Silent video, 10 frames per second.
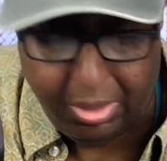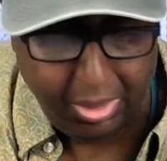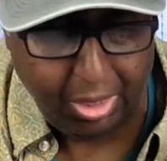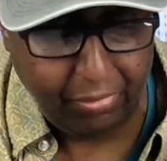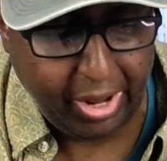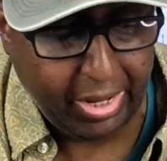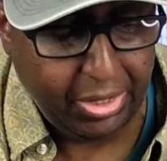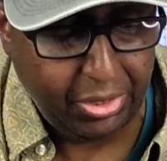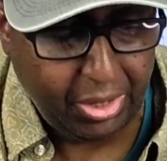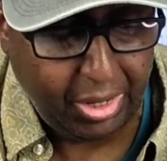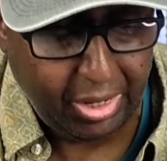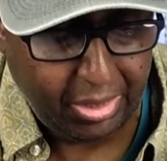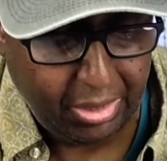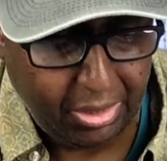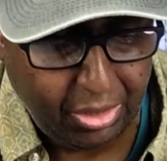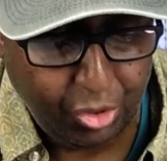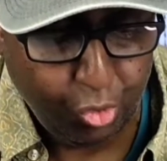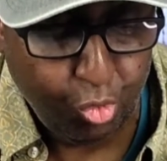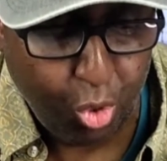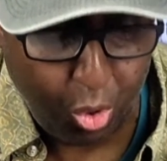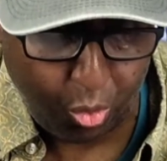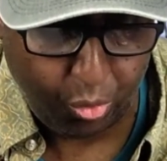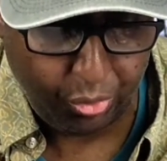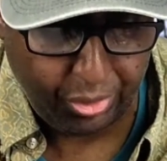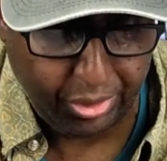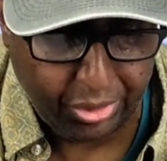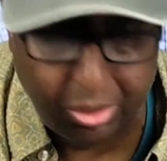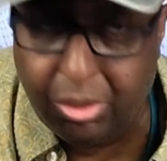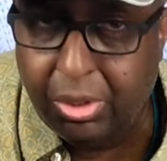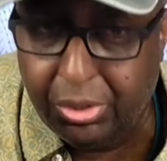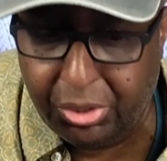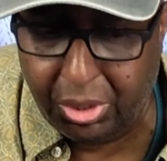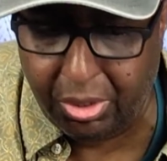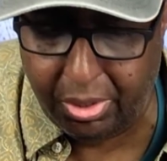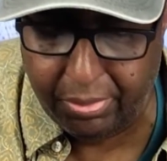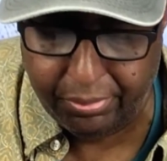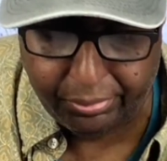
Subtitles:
and you had it in your hand, you know it's a good looking cigar.